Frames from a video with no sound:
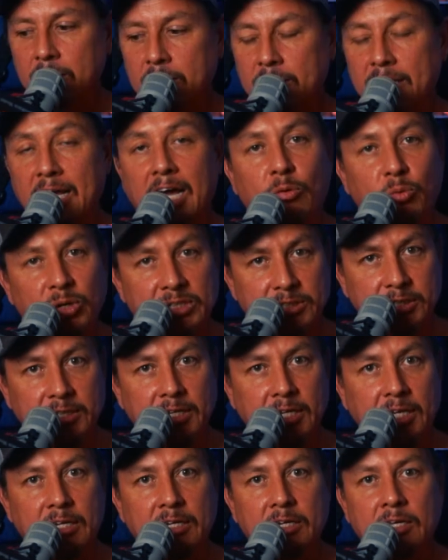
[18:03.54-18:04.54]
Now, once
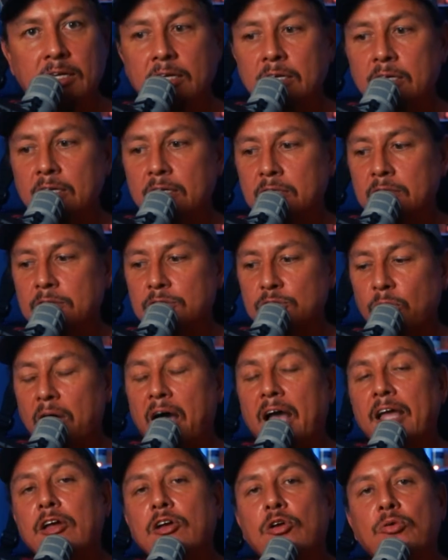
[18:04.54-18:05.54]
again, do
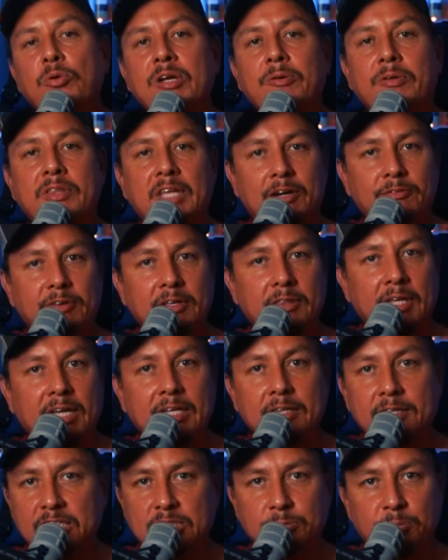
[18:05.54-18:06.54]
I agree with
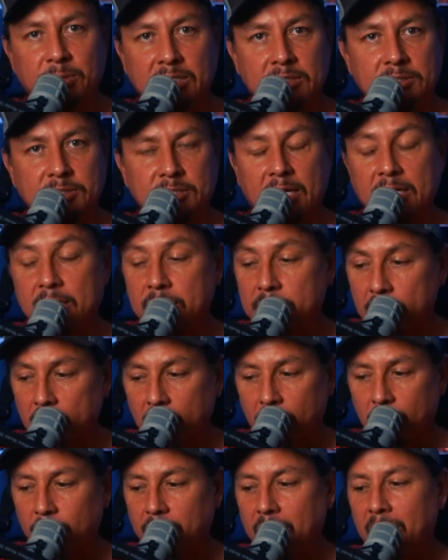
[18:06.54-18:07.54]
everything these men said?
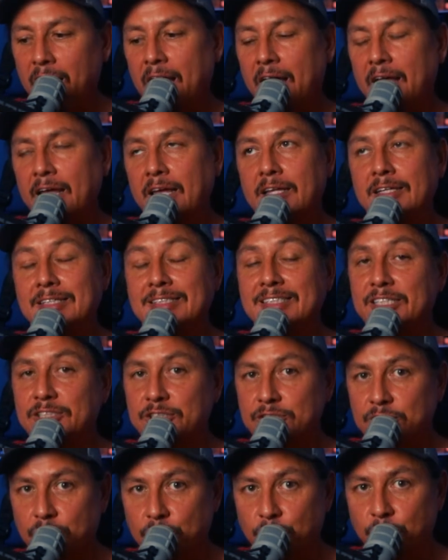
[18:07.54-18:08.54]
No, I
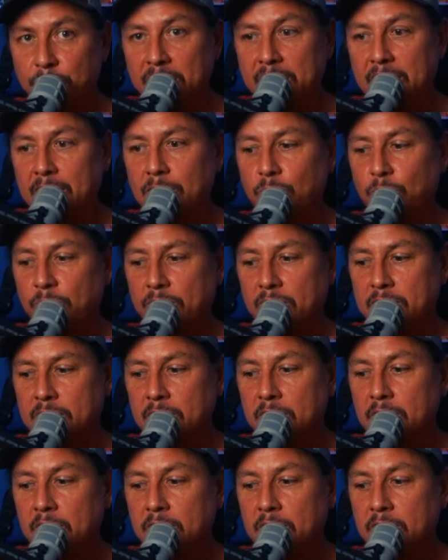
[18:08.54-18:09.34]
disagree with